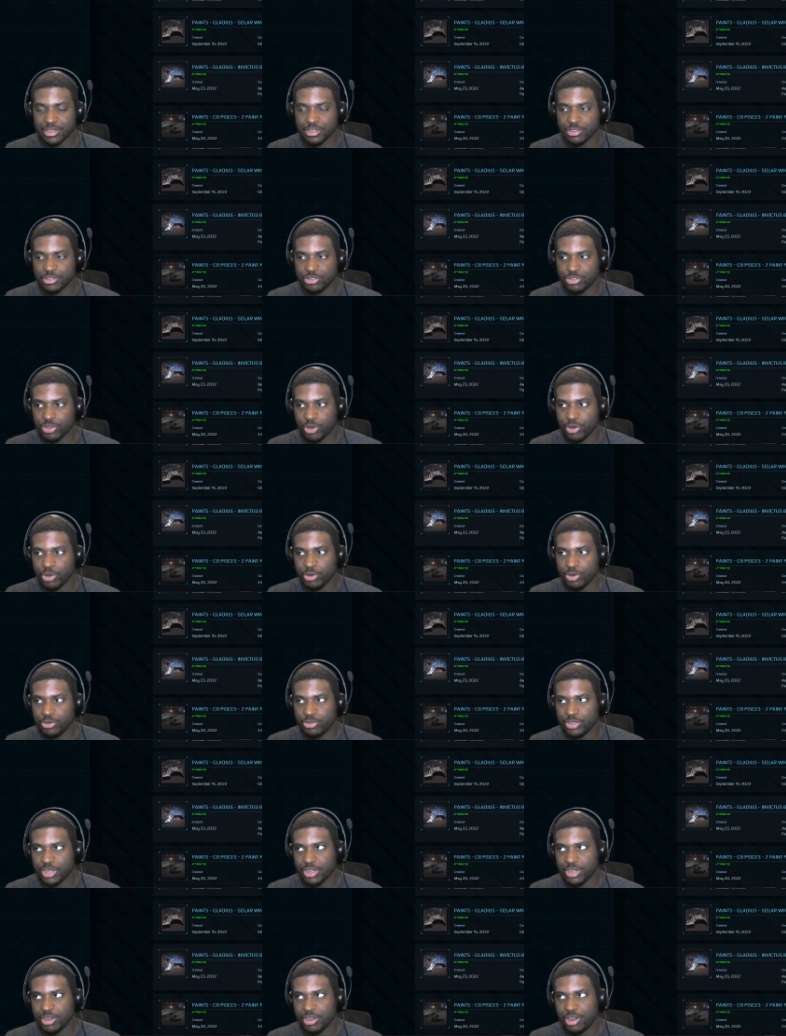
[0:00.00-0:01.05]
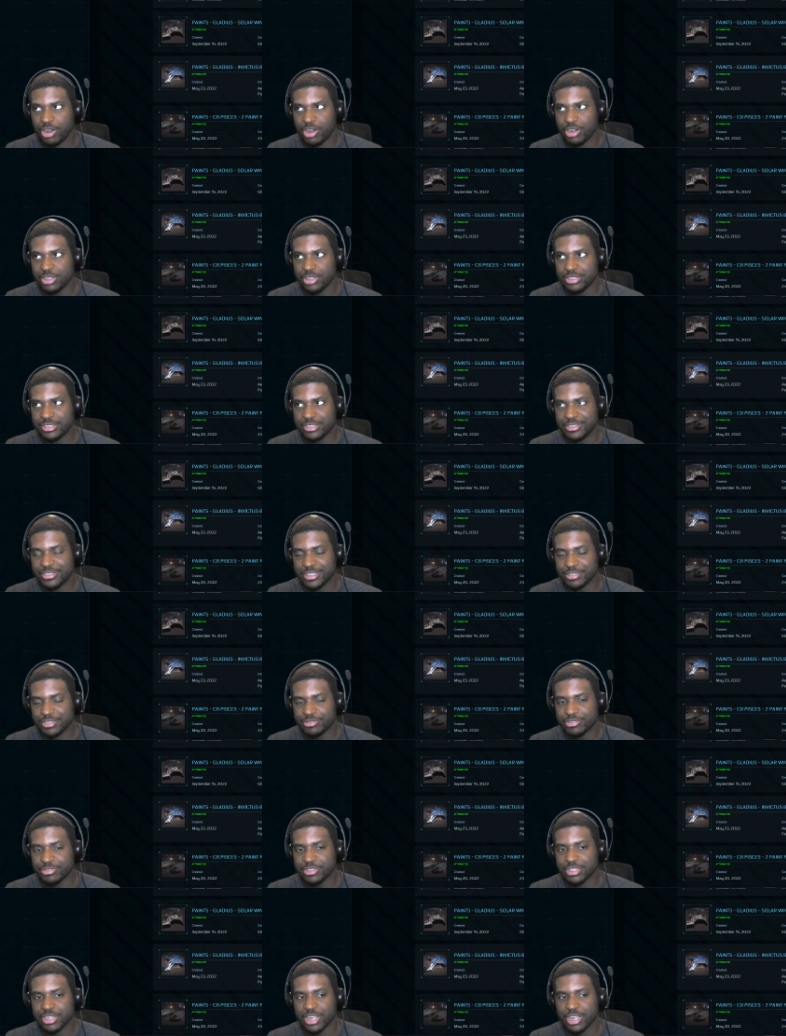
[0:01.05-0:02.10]
So there are
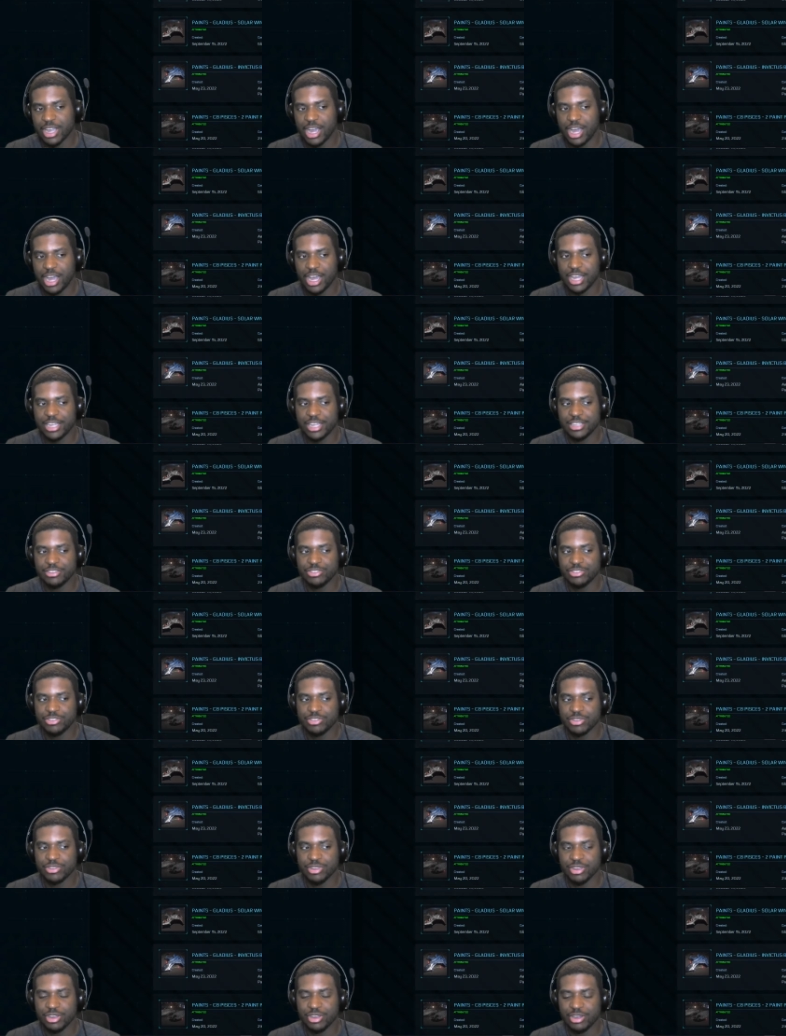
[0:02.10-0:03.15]
different kinds